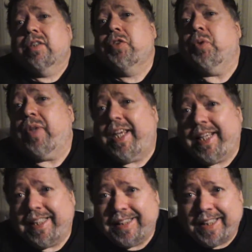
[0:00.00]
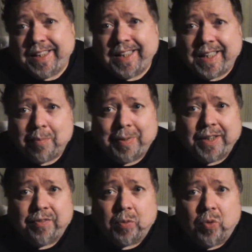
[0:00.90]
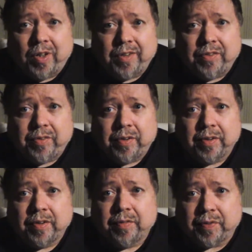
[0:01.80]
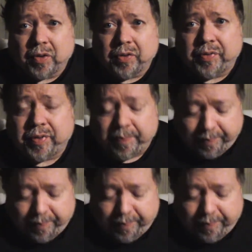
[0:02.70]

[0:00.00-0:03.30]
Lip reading: to England, I believe it was, first.